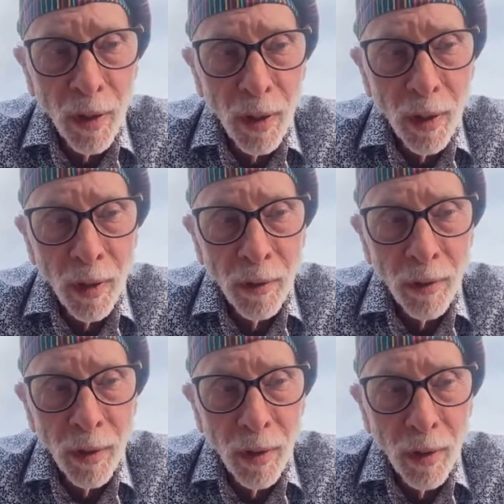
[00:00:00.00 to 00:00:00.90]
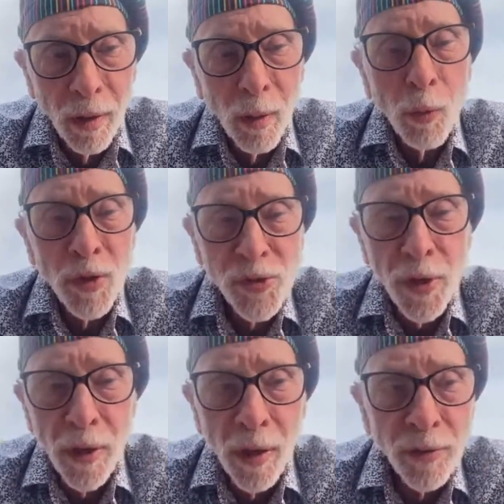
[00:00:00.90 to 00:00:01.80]
And I want to
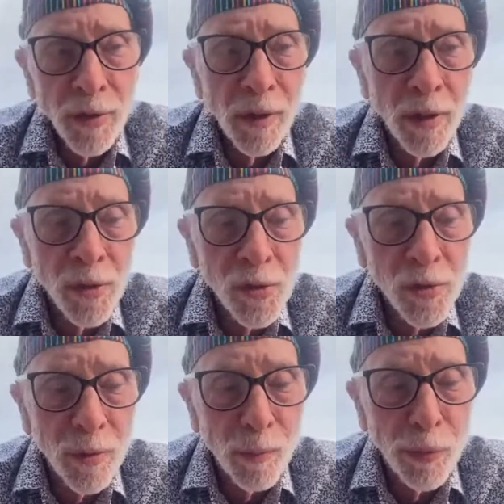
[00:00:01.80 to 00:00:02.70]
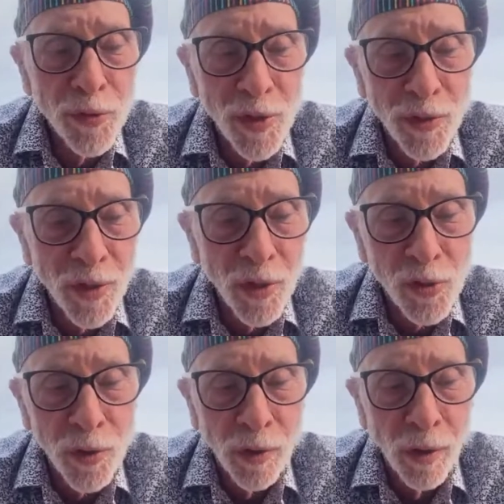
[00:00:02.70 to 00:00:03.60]
start out today's
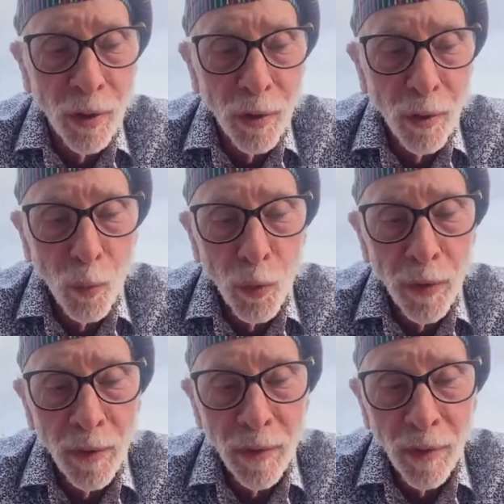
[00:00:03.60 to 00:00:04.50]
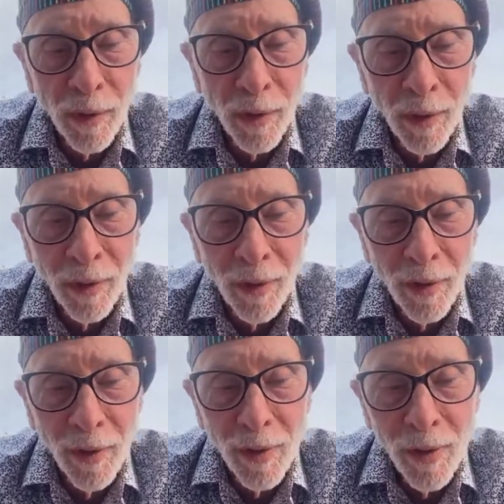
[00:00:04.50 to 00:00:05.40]
presentation with
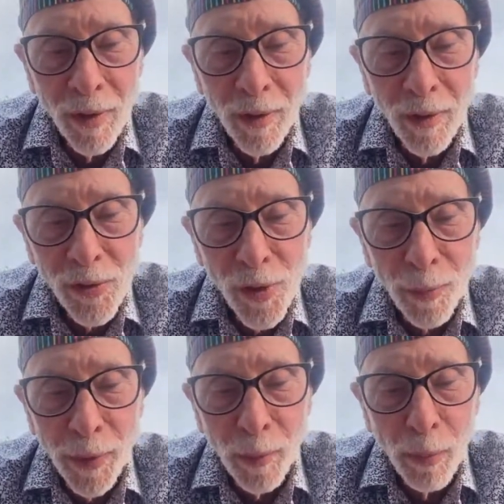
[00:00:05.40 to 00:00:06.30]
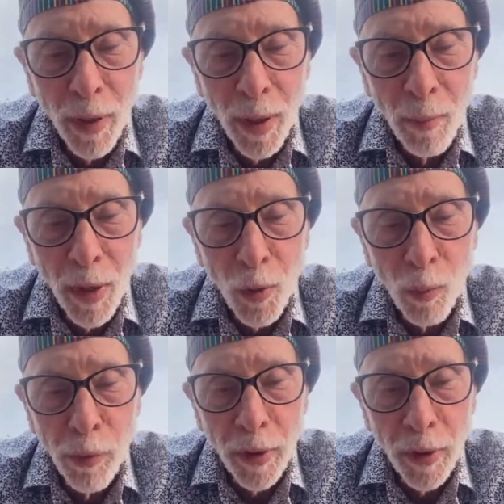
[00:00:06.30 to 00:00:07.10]
something by Michael